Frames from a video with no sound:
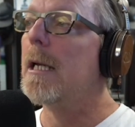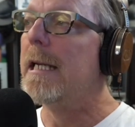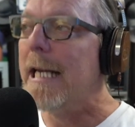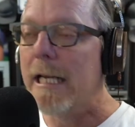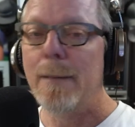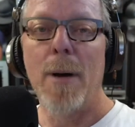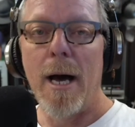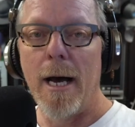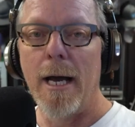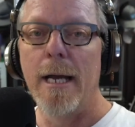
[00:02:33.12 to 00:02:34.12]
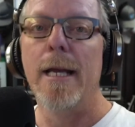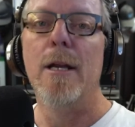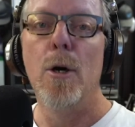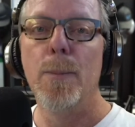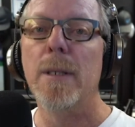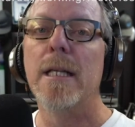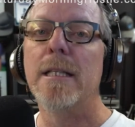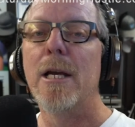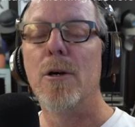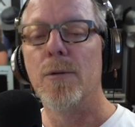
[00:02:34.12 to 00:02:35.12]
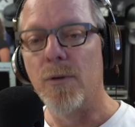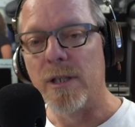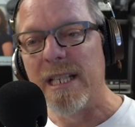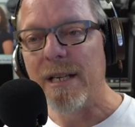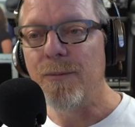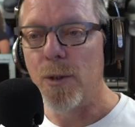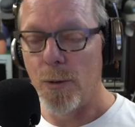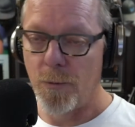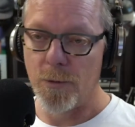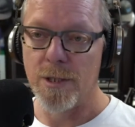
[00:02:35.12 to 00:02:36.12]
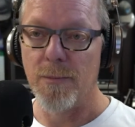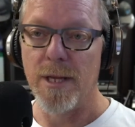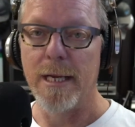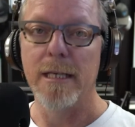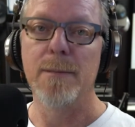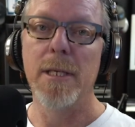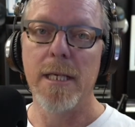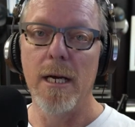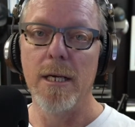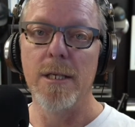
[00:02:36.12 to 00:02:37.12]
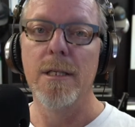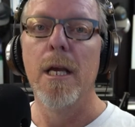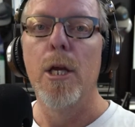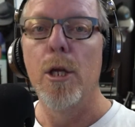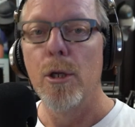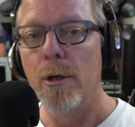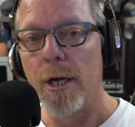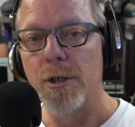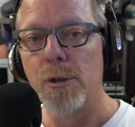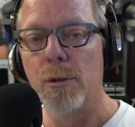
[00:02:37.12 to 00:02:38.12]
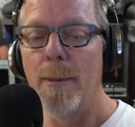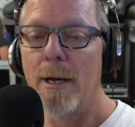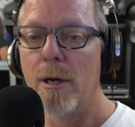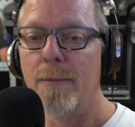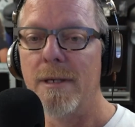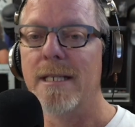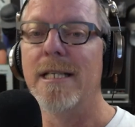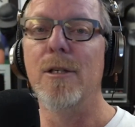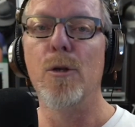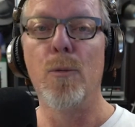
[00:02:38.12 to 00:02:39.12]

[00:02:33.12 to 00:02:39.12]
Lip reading: getting by and hoping that they'll forgive you for some things because you're not sure about COVID-19.